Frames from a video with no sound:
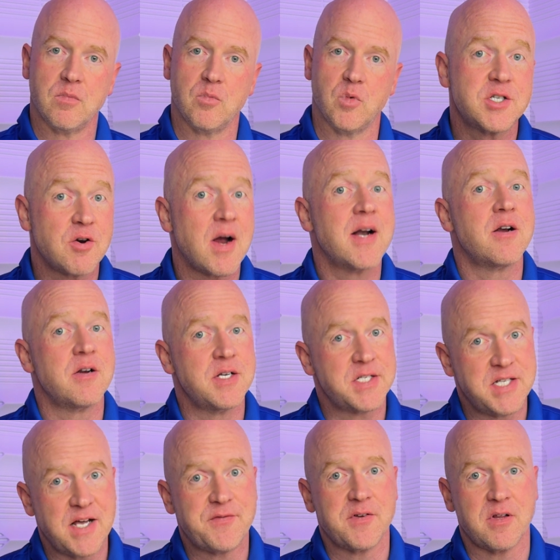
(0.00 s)
This grinder is
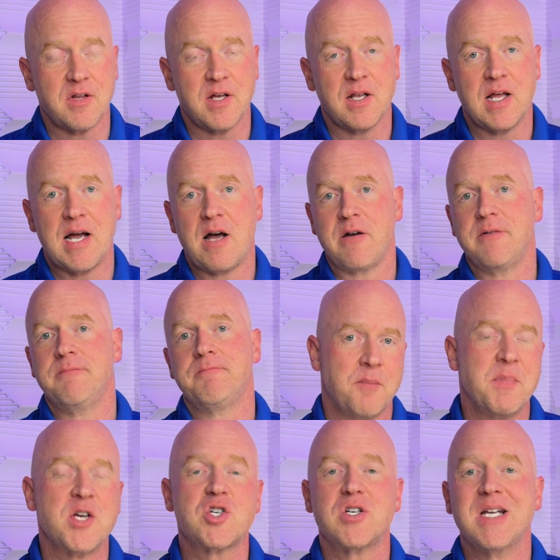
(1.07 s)
definitely loud. I
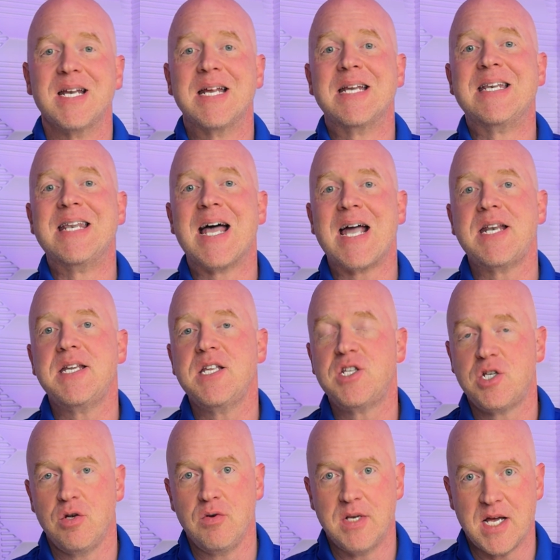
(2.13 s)
measured it at
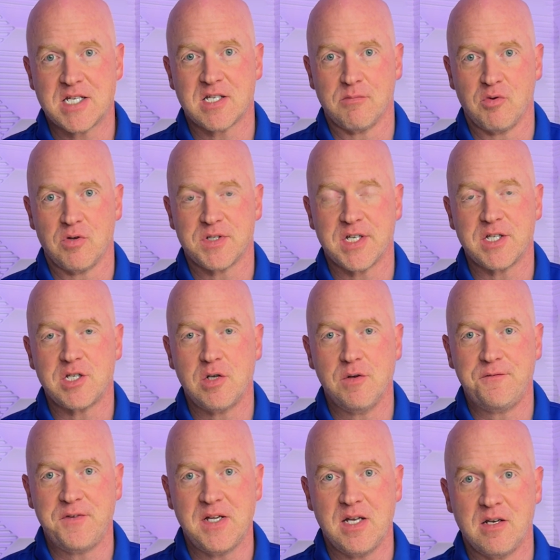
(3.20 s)
92 decibels at 2
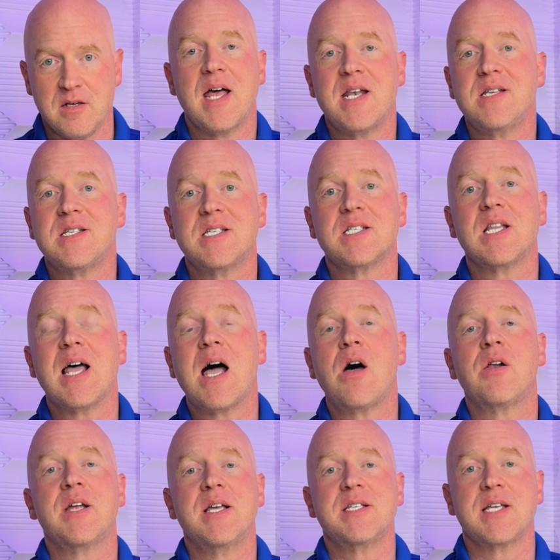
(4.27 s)
feet. That is as
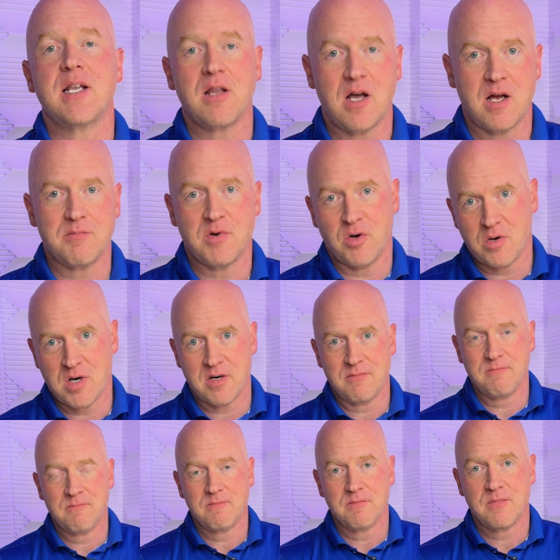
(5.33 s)
loud as a lawnmower
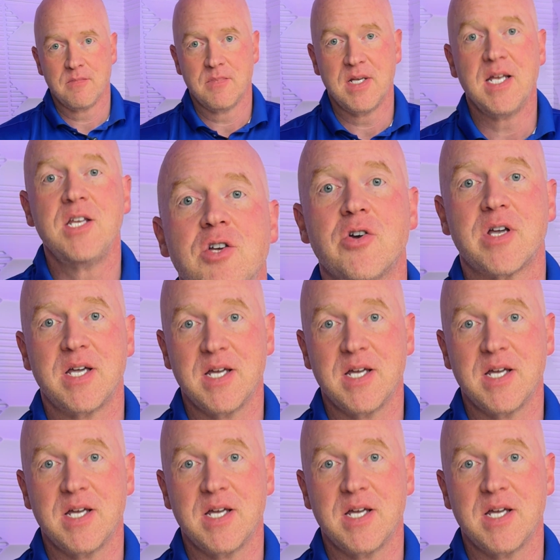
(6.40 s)
in your